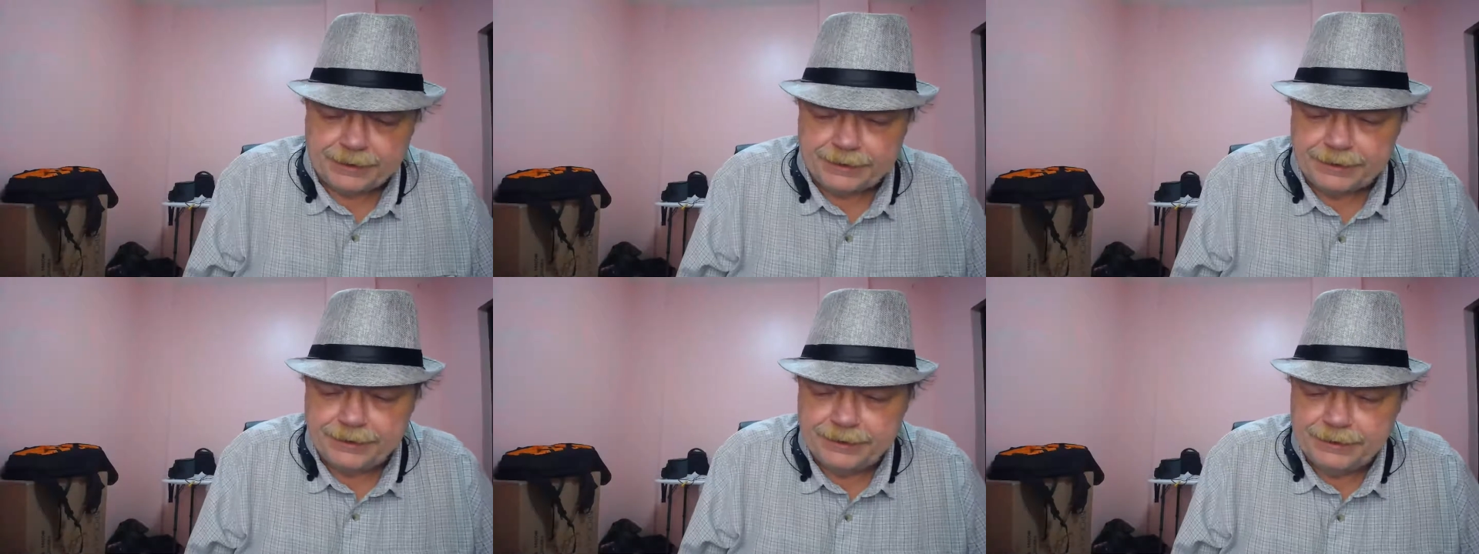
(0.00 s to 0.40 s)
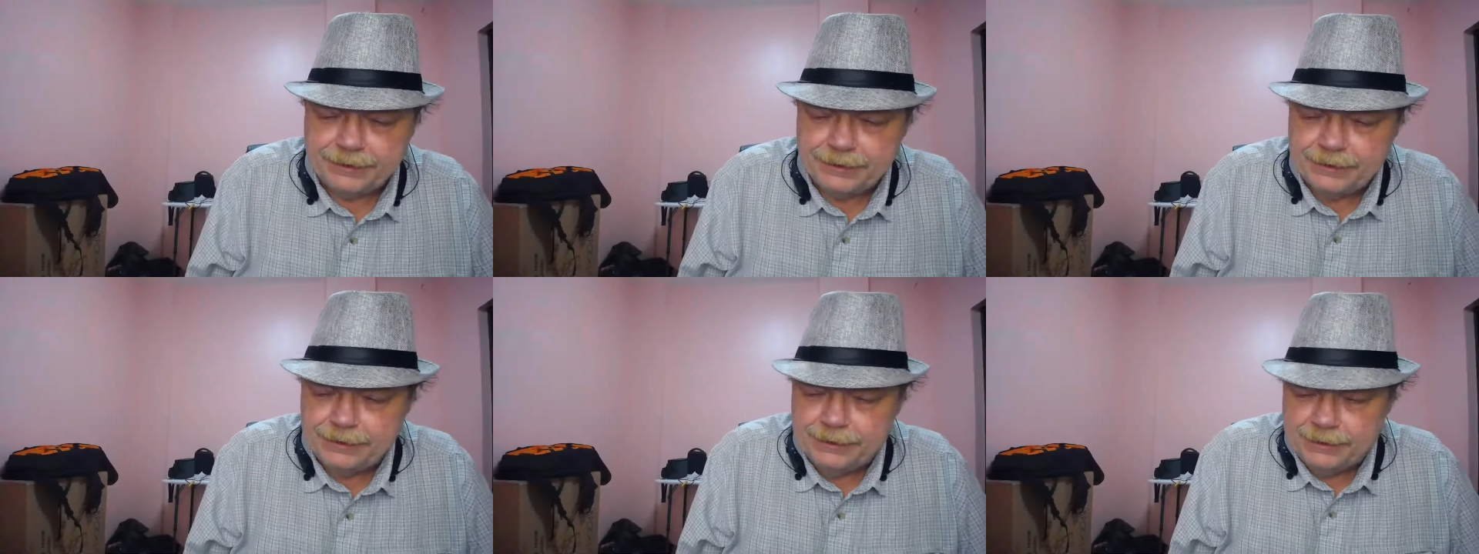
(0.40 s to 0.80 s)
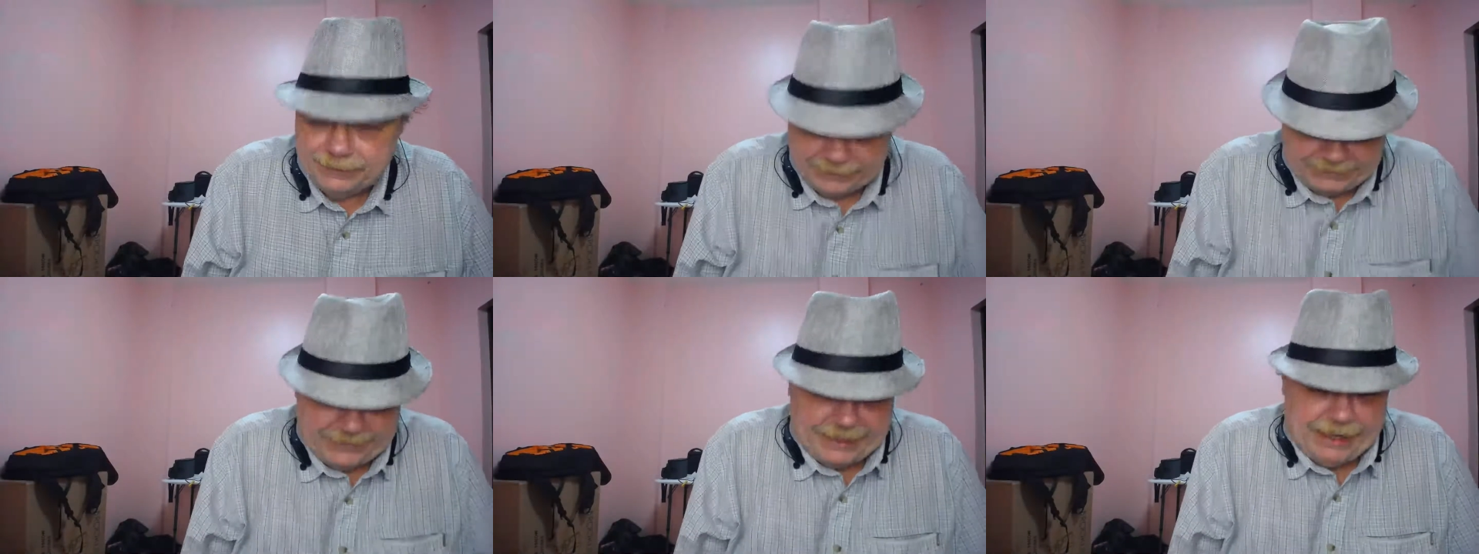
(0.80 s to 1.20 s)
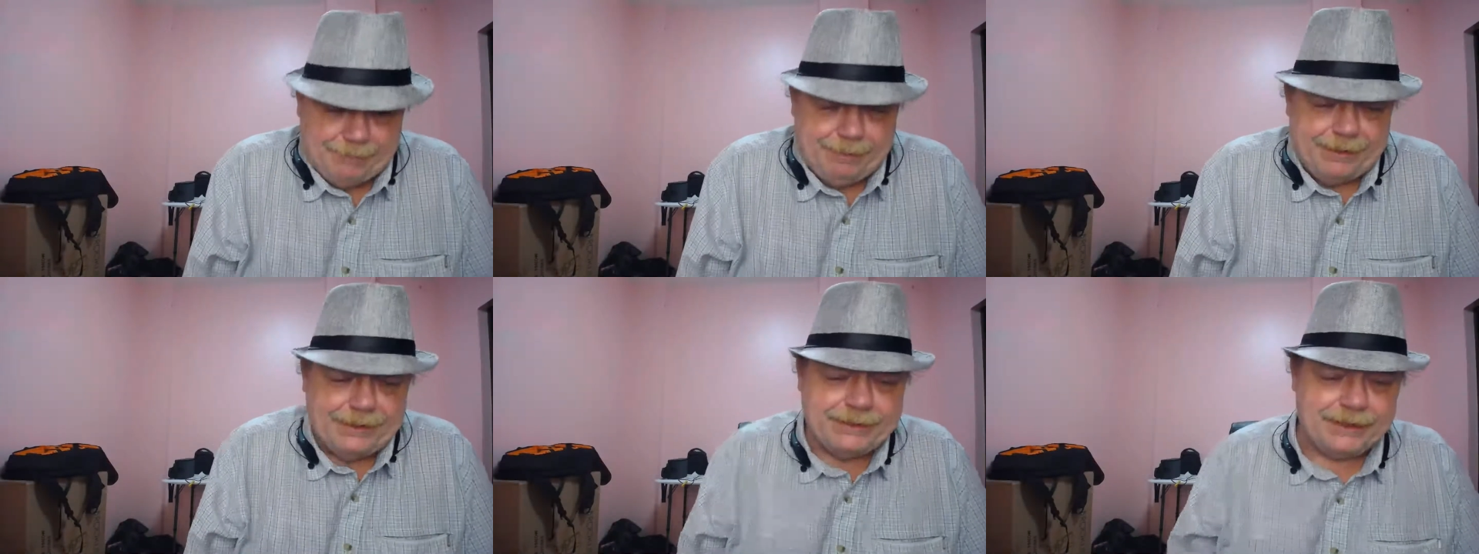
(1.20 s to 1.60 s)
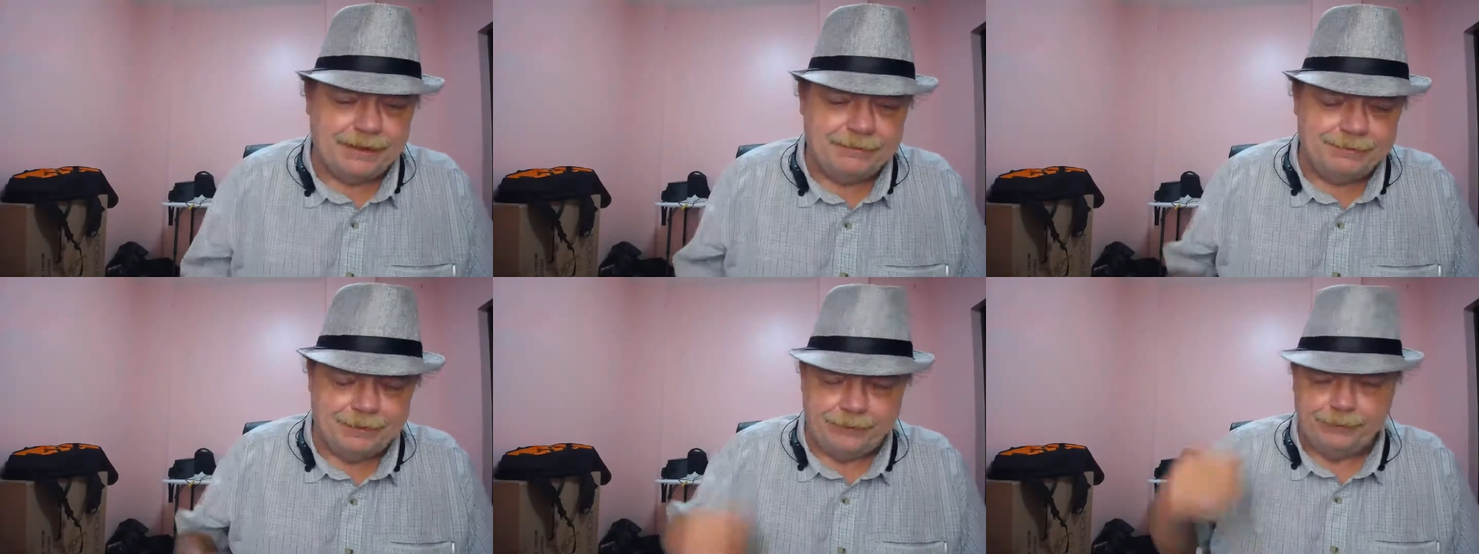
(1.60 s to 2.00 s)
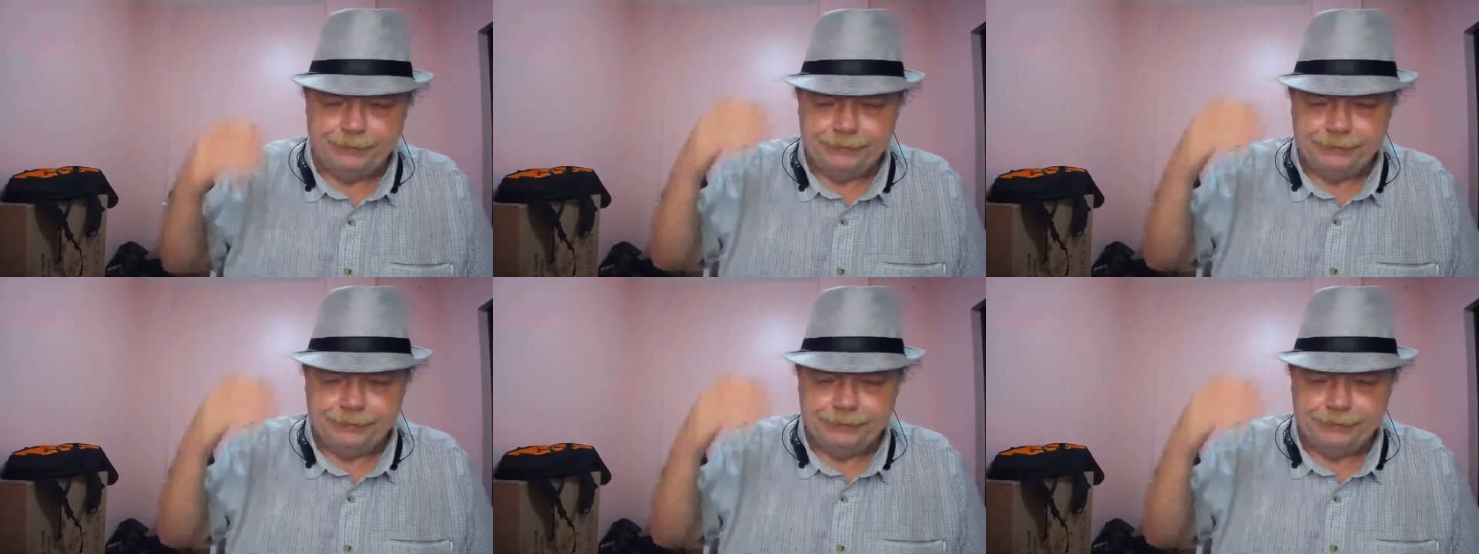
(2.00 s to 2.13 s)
And that's an app on the cell phone.